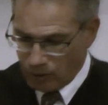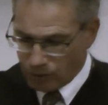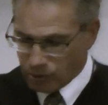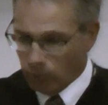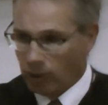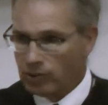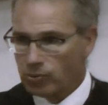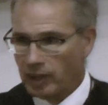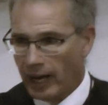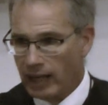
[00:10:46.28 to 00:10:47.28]
So once
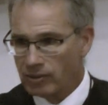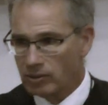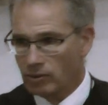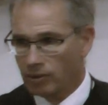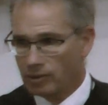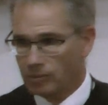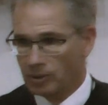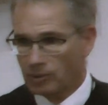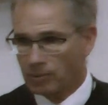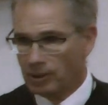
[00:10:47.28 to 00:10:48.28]
we ask the Lord to
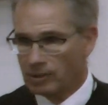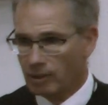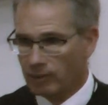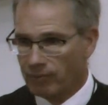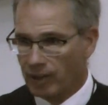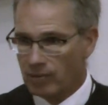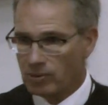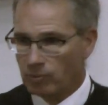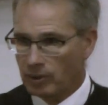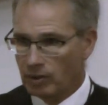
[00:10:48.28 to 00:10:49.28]
increase our faith
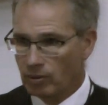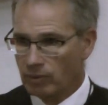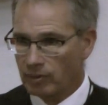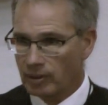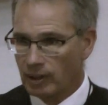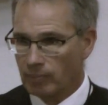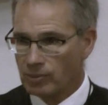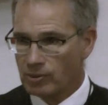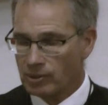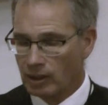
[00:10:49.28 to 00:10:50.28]
so that we can
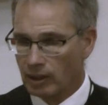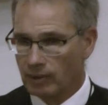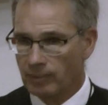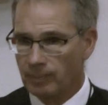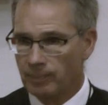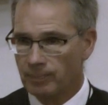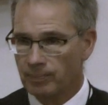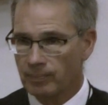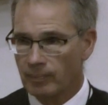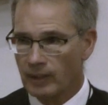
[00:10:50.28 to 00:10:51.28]
overcome sin,
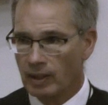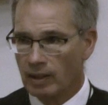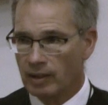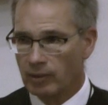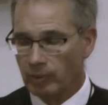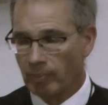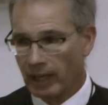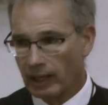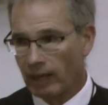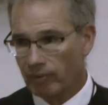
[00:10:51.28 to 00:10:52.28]
then we
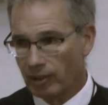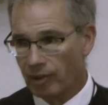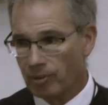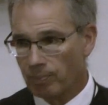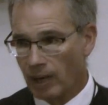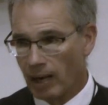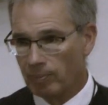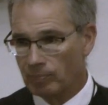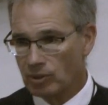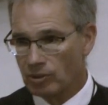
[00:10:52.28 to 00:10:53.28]
might have another
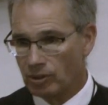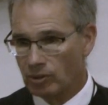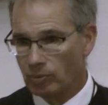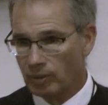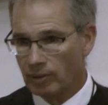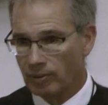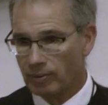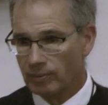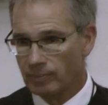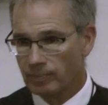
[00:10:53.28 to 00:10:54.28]
problem to deal
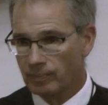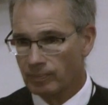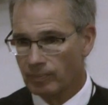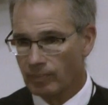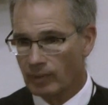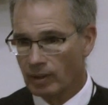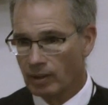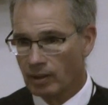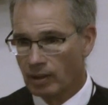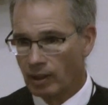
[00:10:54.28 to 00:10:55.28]
with.
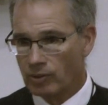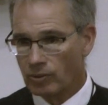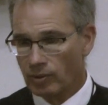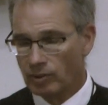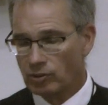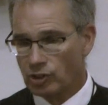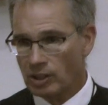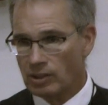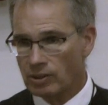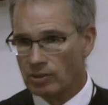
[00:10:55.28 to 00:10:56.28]
And so that
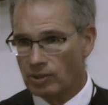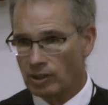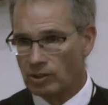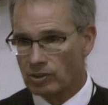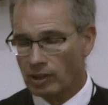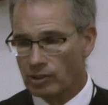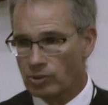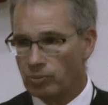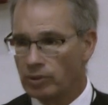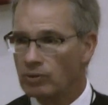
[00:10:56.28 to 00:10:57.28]
Jesus teaches us
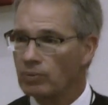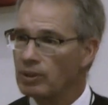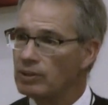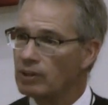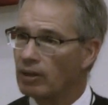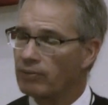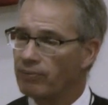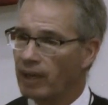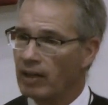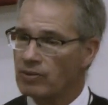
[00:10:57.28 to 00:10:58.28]
to increase our
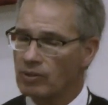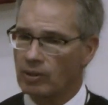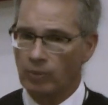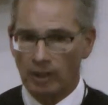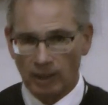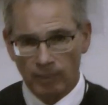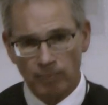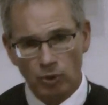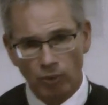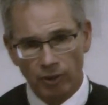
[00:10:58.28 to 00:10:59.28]
faith so that we
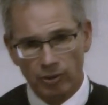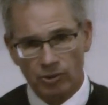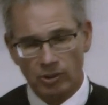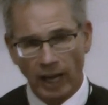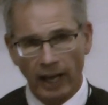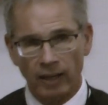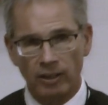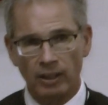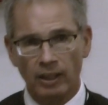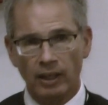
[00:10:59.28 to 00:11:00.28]
come to
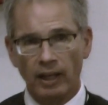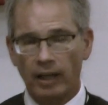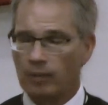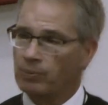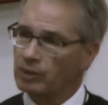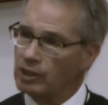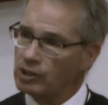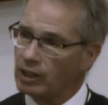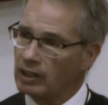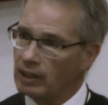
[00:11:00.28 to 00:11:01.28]
understand and
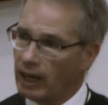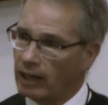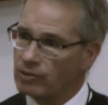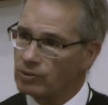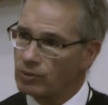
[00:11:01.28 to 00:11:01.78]
appreciate God's